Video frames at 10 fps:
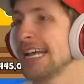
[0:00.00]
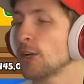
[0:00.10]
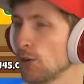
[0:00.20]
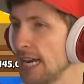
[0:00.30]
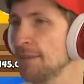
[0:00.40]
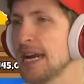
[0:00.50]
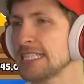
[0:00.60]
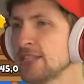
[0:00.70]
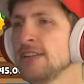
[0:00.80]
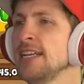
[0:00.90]

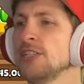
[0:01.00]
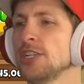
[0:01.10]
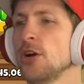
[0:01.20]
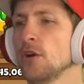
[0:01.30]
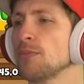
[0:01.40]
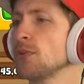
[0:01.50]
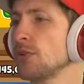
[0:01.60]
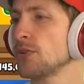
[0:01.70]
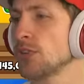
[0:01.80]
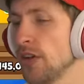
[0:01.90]
Grandmaster Ninja or
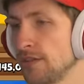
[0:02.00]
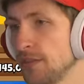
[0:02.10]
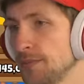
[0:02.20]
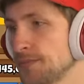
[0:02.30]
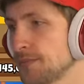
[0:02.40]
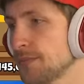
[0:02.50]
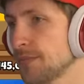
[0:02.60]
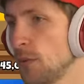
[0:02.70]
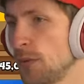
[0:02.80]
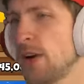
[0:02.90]
Bloon Solver?
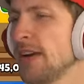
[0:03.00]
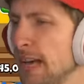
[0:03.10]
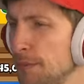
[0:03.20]
We already have